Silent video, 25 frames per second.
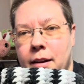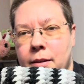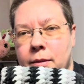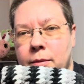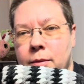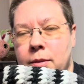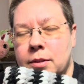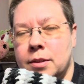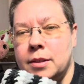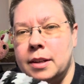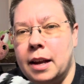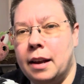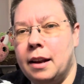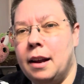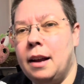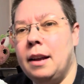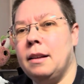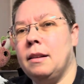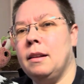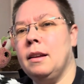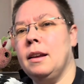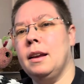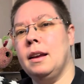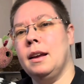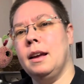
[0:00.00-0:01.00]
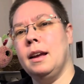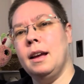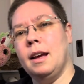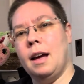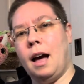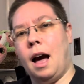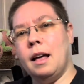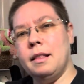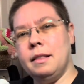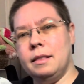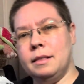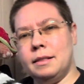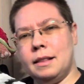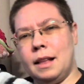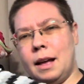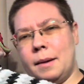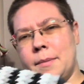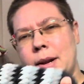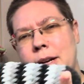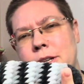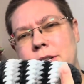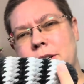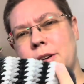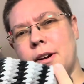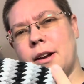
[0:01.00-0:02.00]
We'll see. I'm
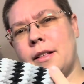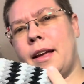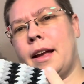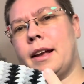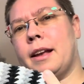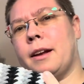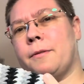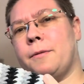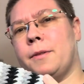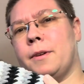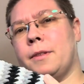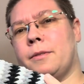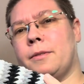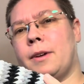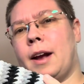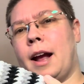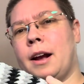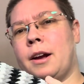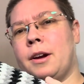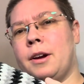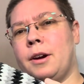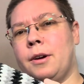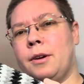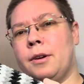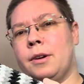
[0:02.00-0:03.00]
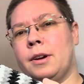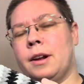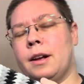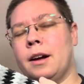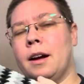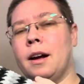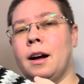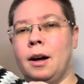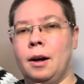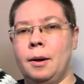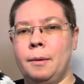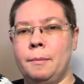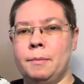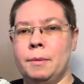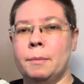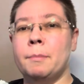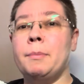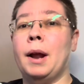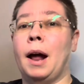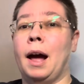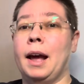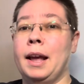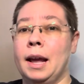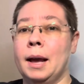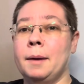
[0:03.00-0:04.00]
not sure I like it for the raccoon,
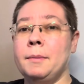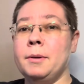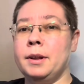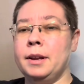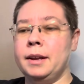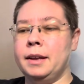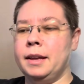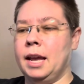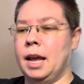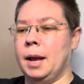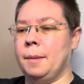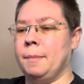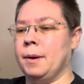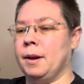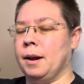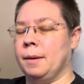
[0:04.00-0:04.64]
but I am going to keep it.